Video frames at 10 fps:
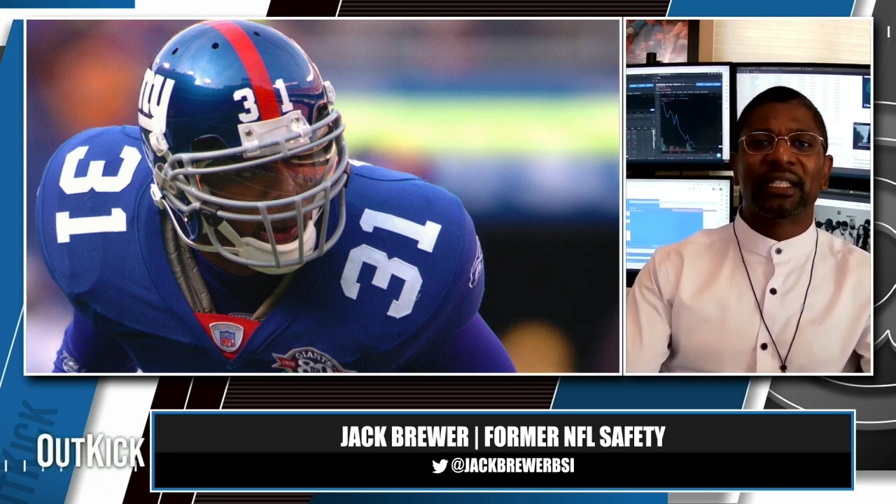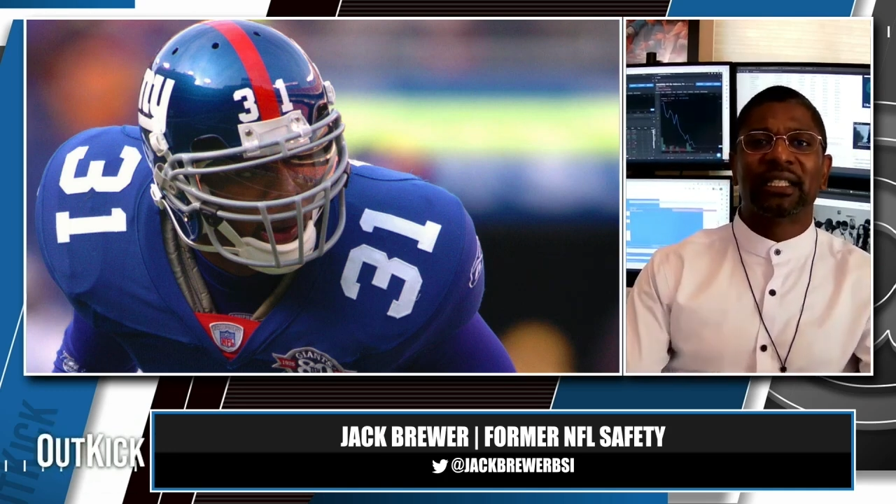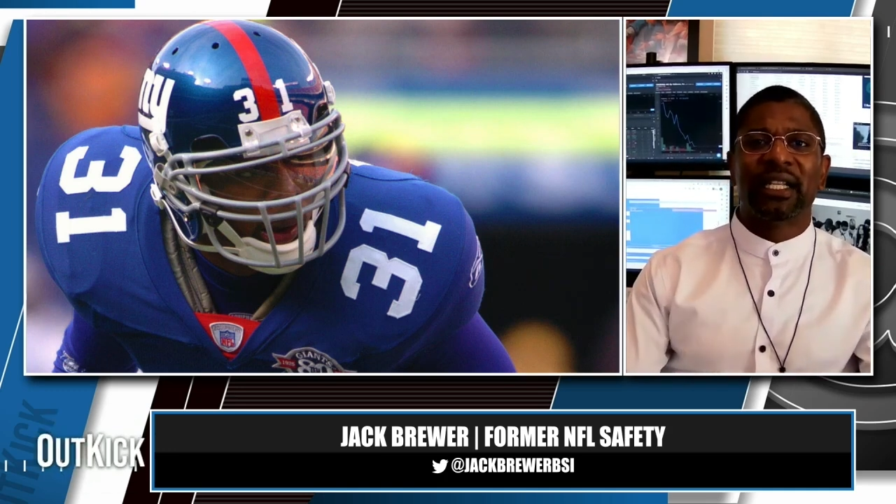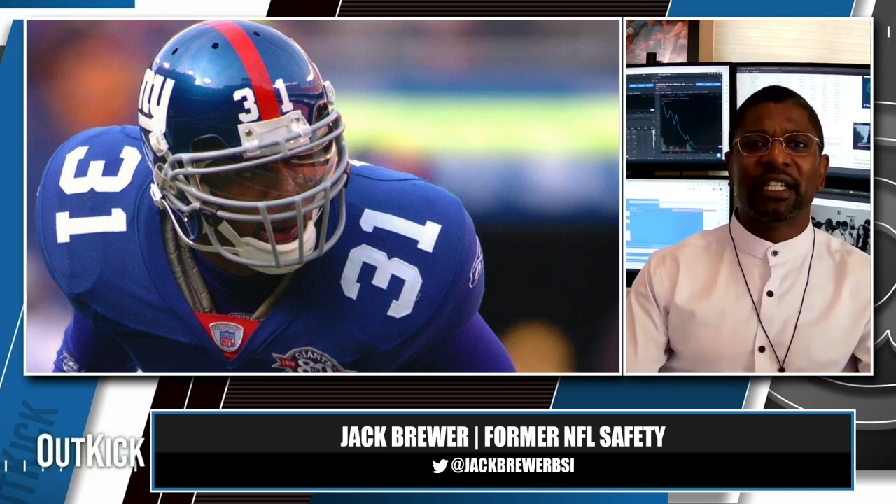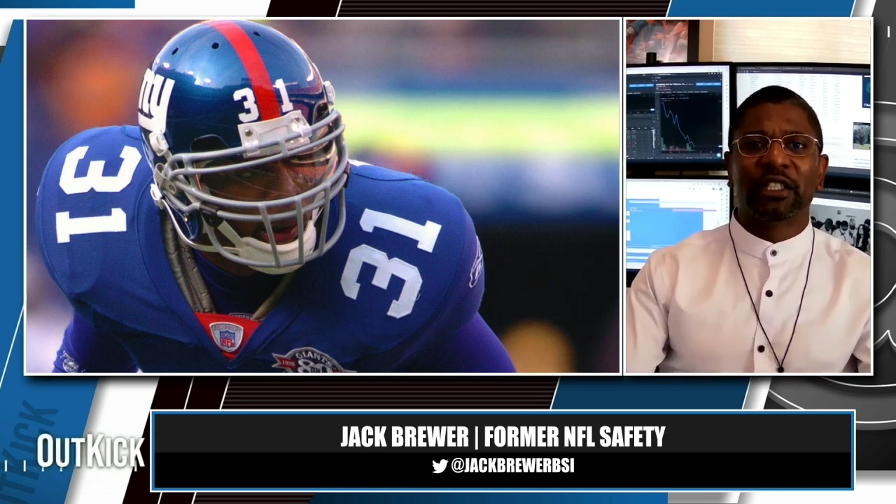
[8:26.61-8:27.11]
this
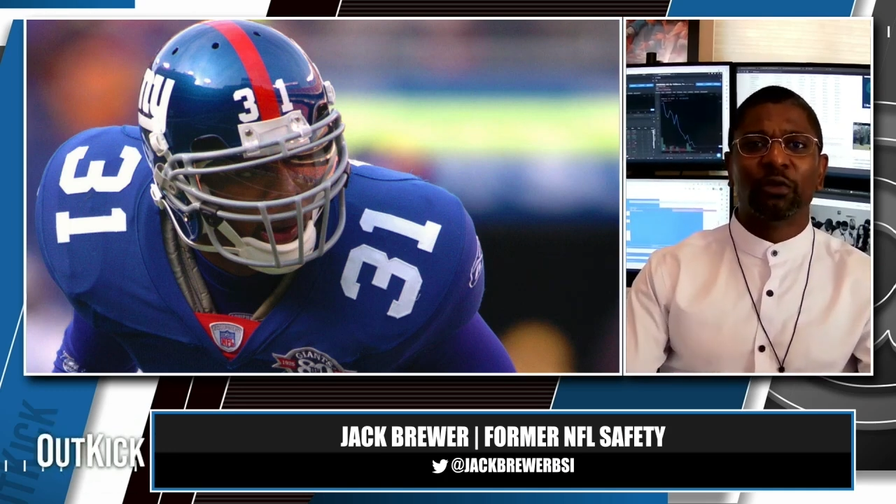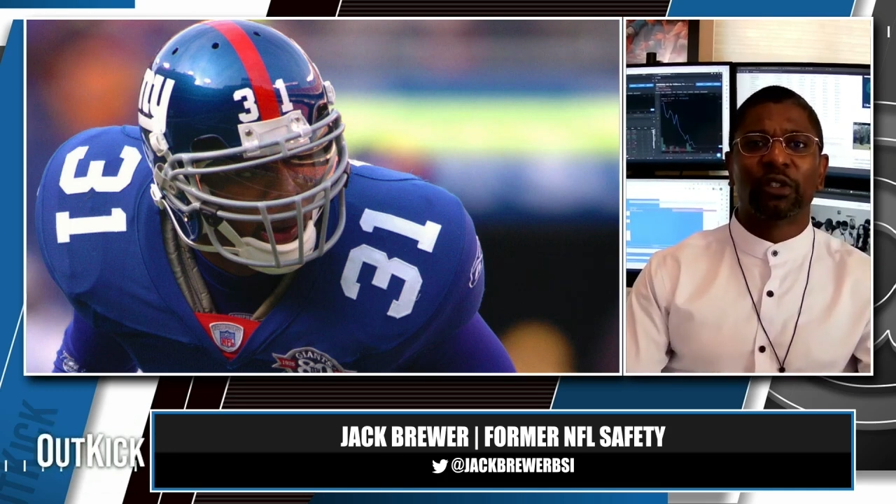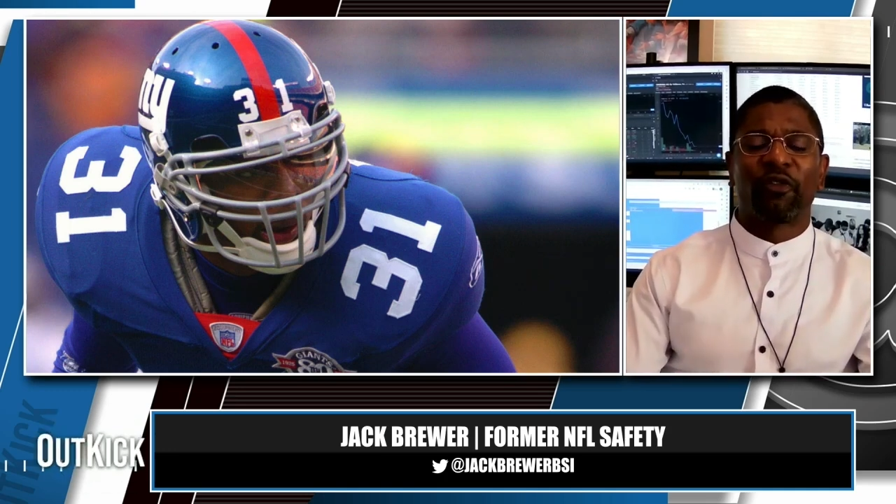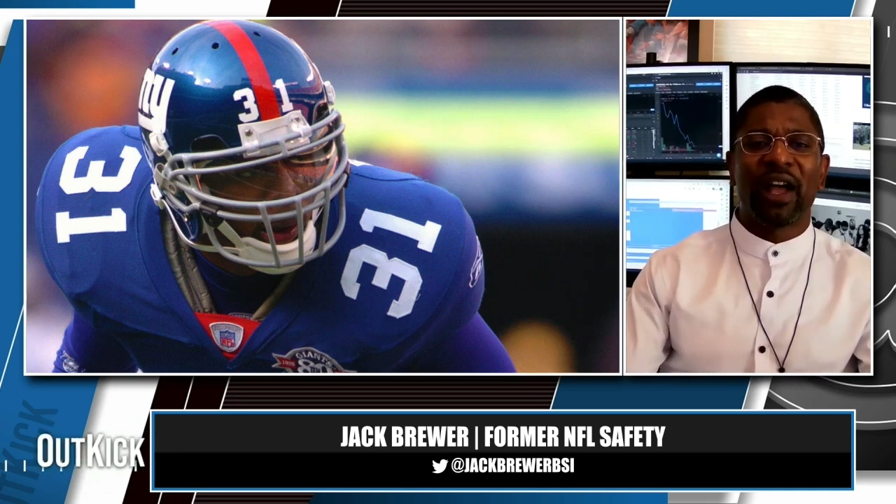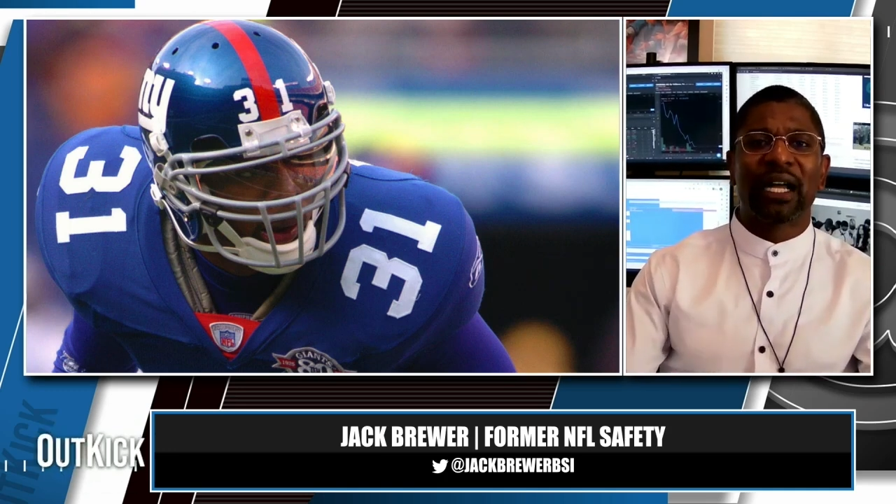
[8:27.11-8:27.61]
nation
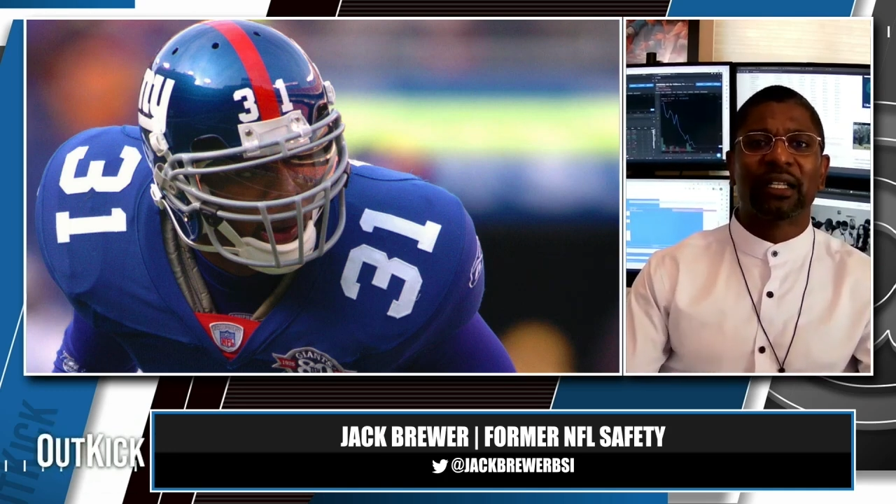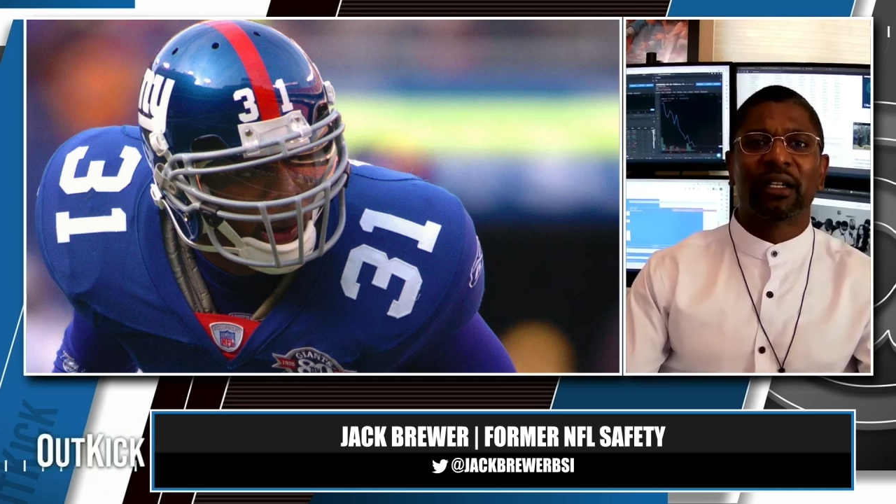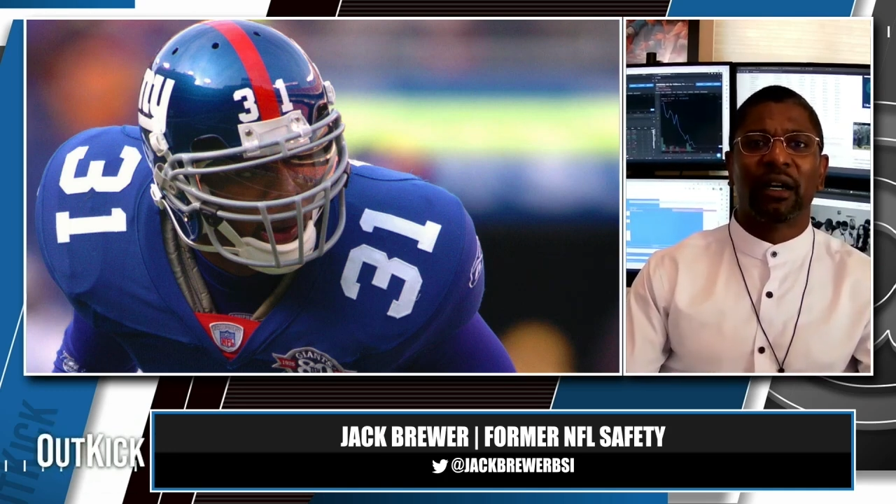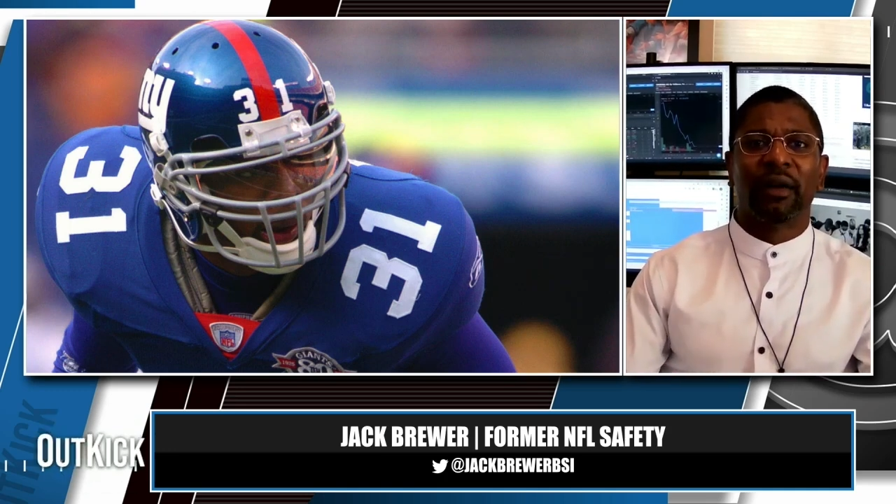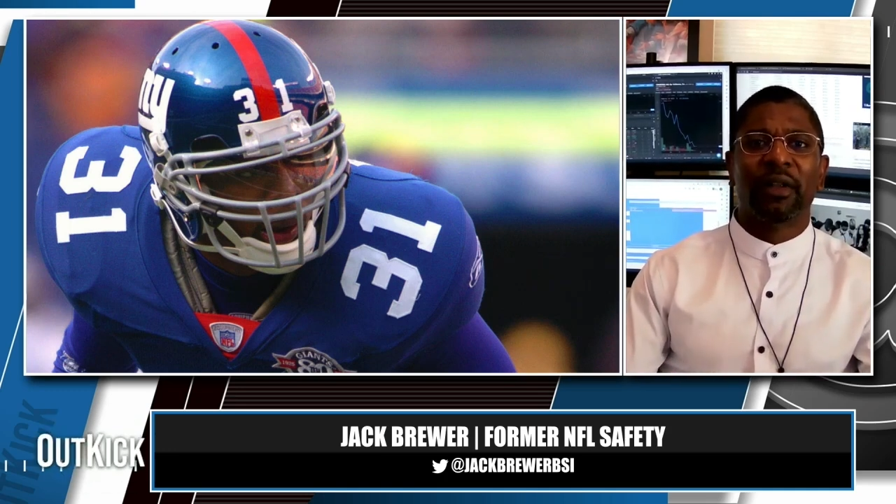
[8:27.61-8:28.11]
was founded
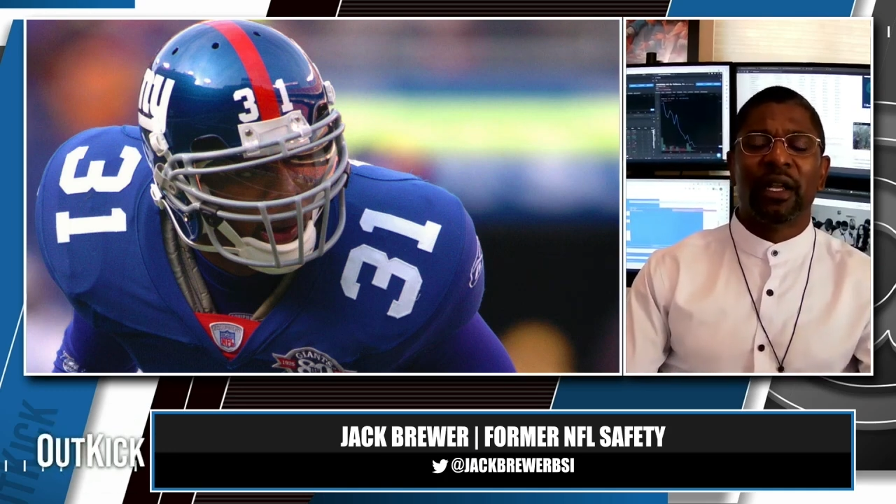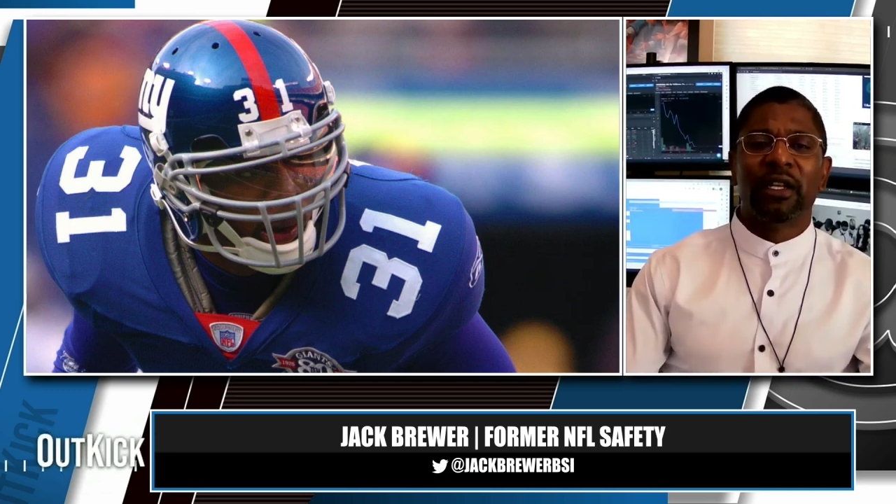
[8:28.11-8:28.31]
on.